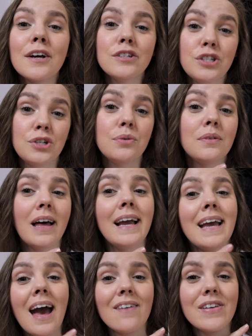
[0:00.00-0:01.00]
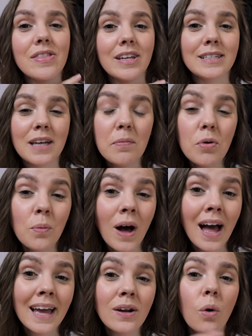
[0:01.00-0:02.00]
do you like having the double
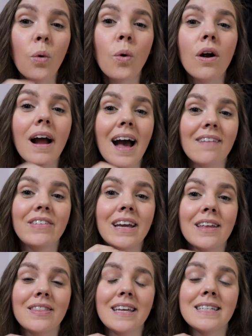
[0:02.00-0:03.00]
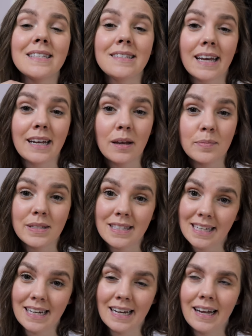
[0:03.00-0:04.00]
wide or having the stadium
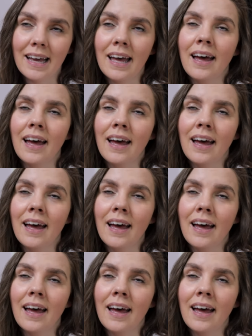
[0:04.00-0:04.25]
seated?